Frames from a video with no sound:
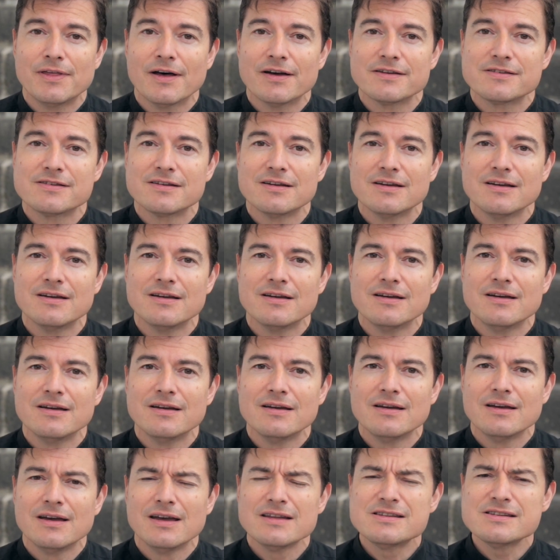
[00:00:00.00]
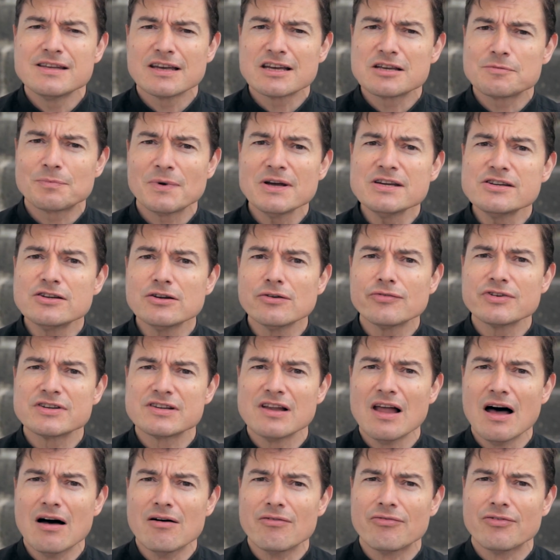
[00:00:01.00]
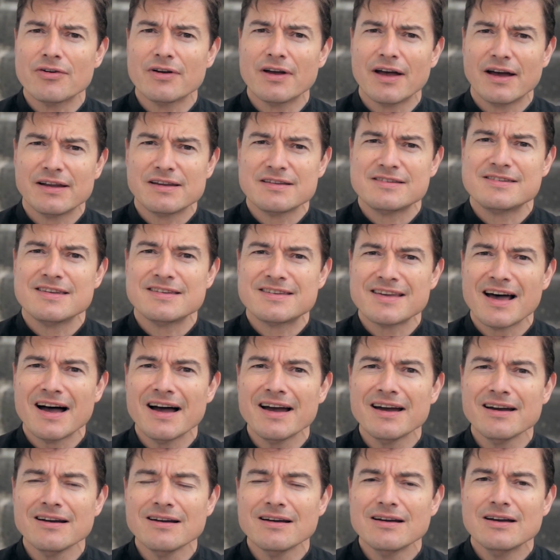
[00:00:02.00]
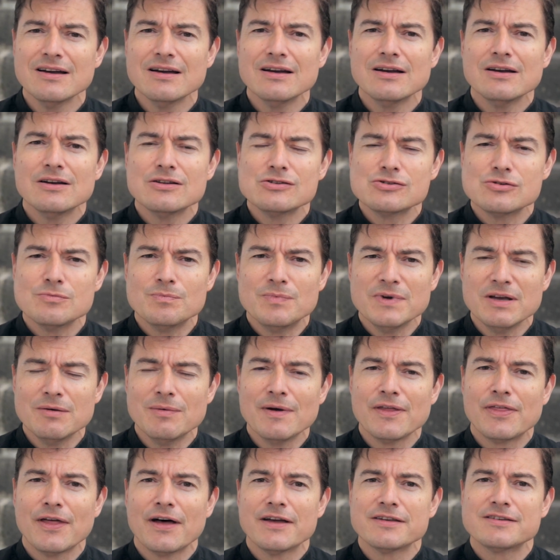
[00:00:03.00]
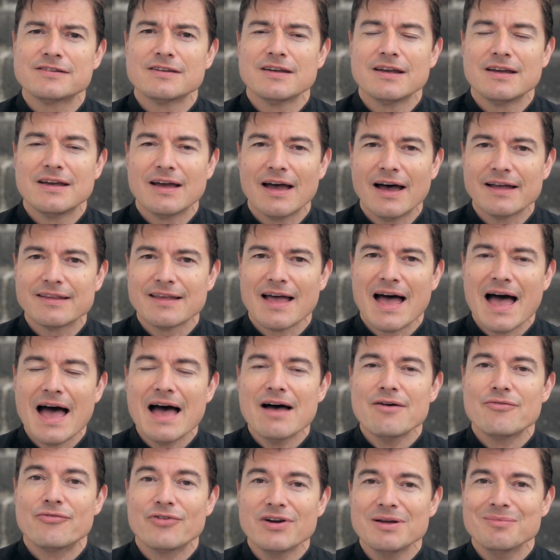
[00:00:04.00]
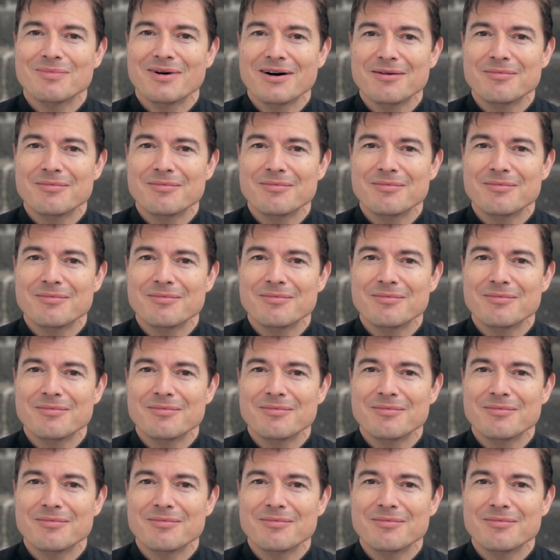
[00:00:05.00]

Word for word: with us. It's an expression of His love and His desire to be with us at every